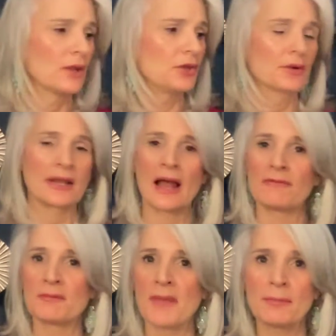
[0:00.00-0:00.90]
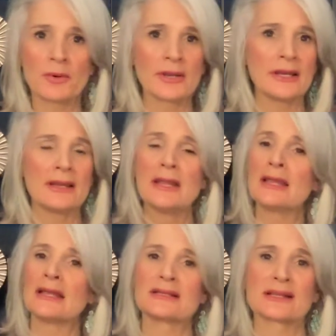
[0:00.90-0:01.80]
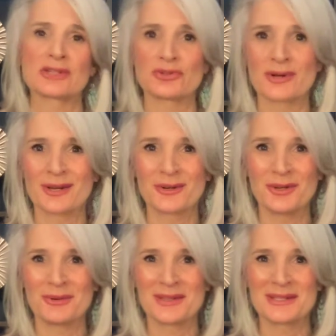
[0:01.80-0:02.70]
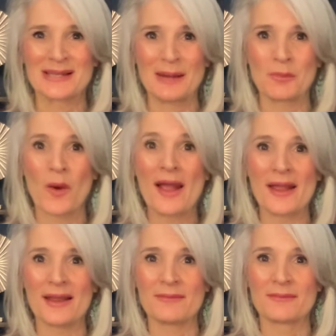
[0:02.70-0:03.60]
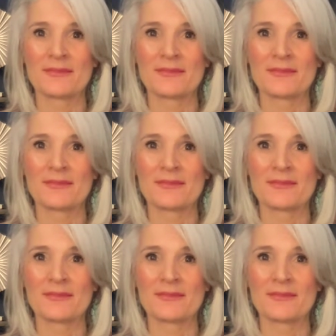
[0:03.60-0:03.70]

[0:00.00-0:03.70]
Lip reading: You can have a memory, it doesn't trigger you in the same way.